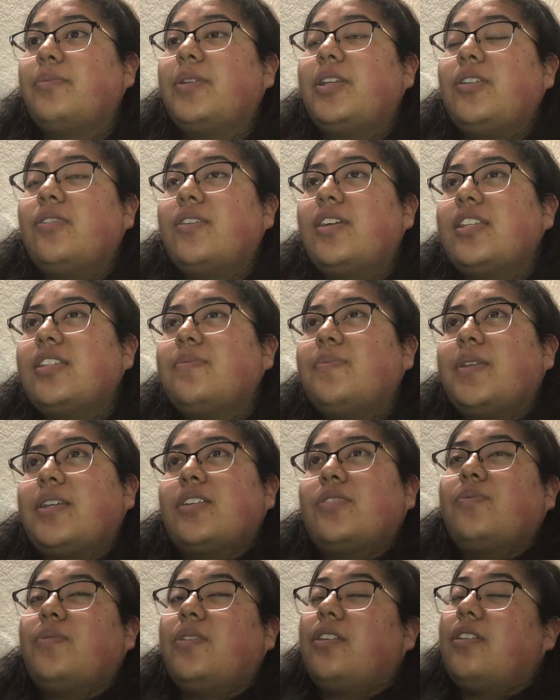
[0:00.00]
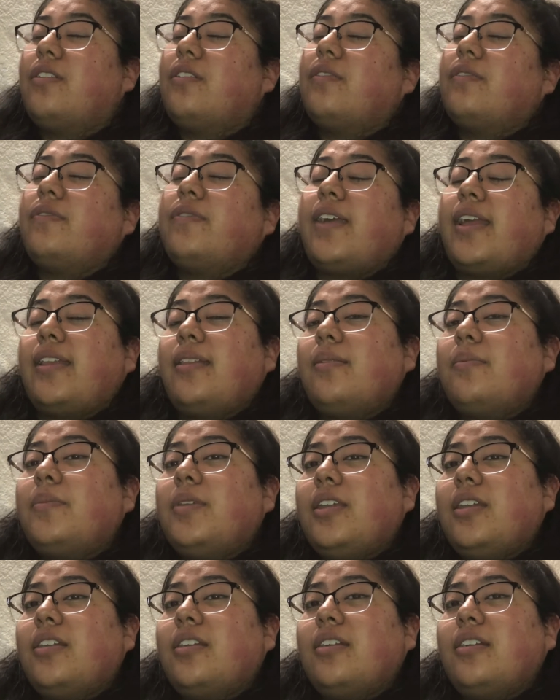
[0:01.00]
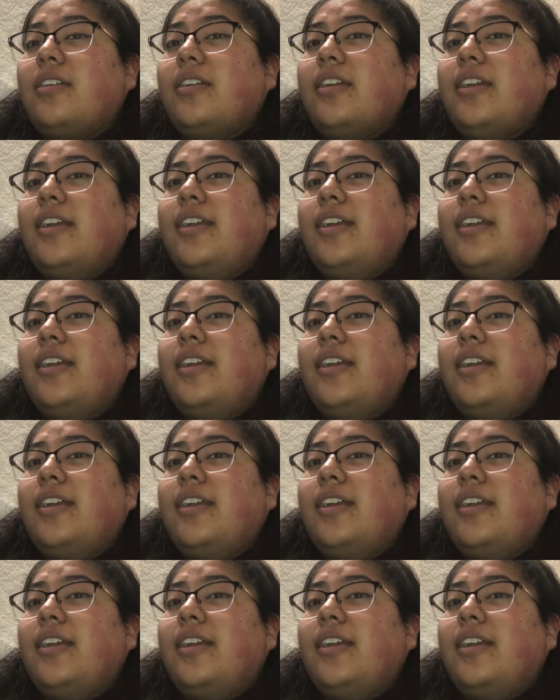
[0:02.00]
the US because we couldn't find them here.